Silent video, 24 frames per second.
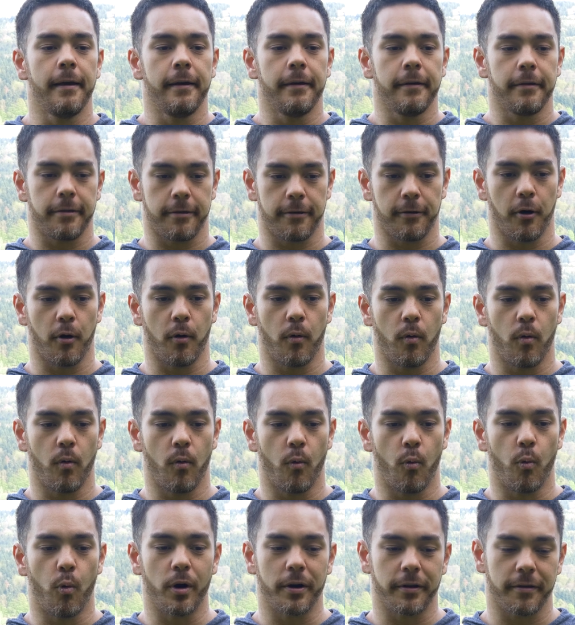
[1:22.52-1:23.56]
So
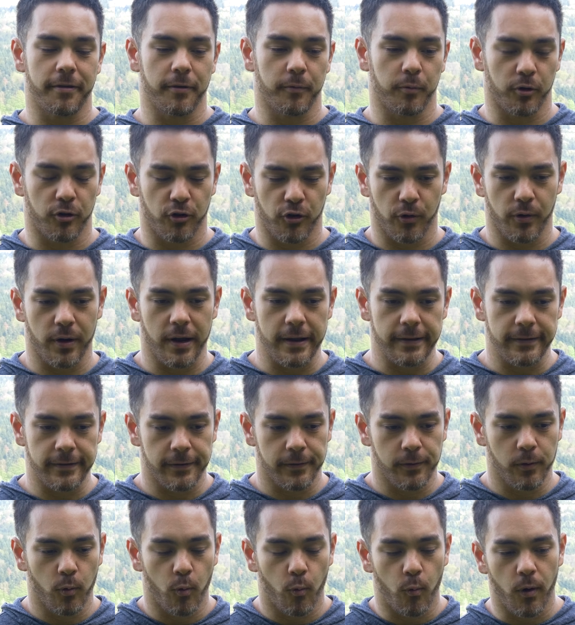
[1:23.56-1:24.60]
what is the retreat?
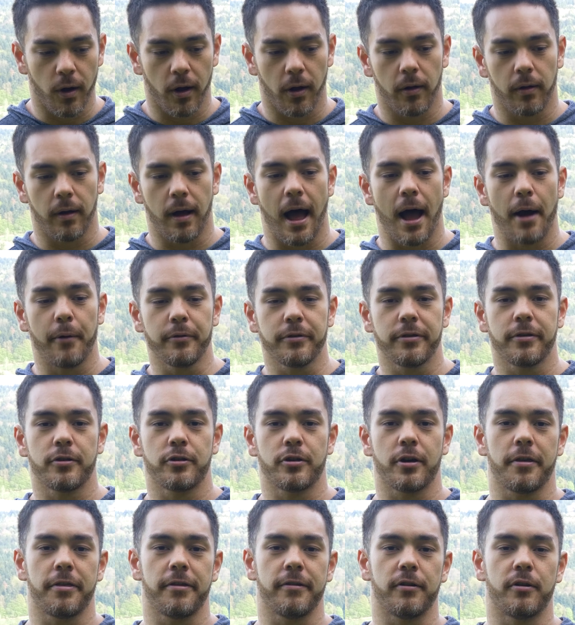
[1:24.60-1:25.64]
Well, I would
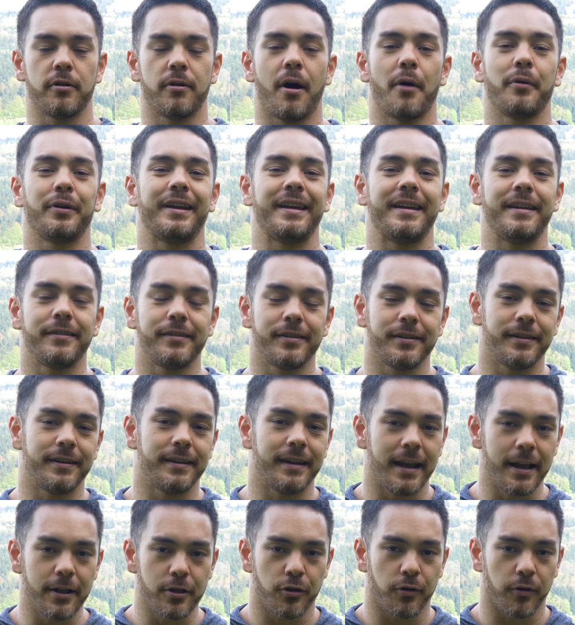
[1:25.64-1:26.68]
suggest you go out into
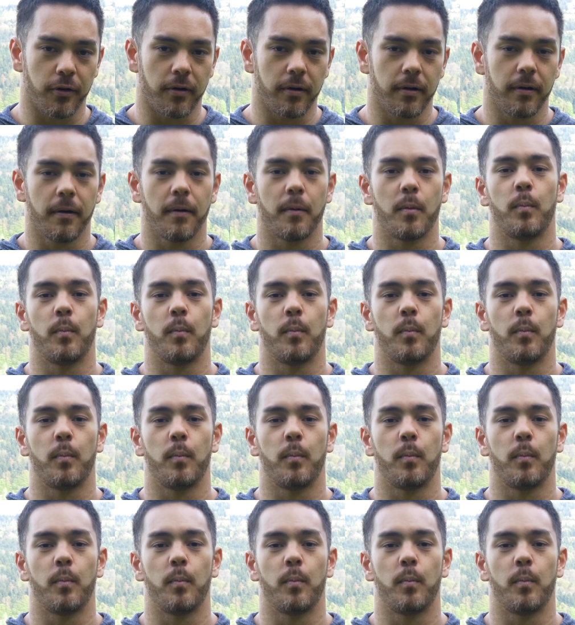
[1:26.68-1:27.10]
nature